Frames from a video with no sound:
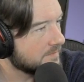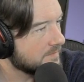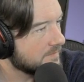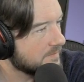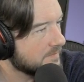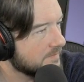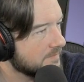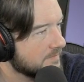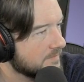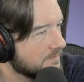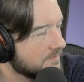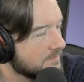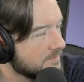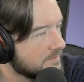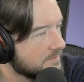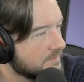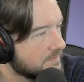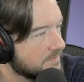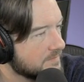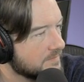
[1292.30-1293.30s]

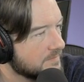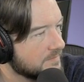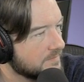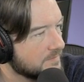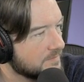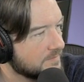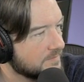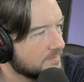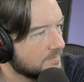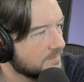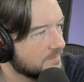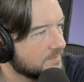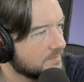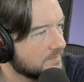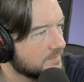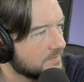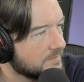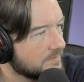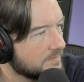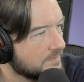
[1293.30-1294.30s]

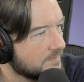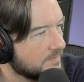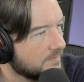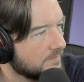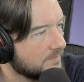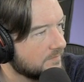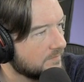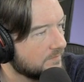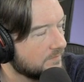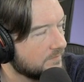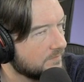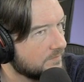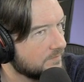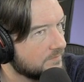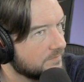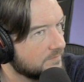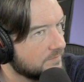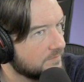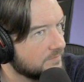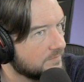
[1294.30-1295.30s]

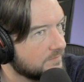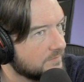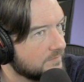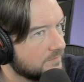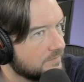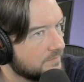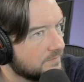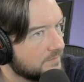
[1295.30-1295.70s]
(silent)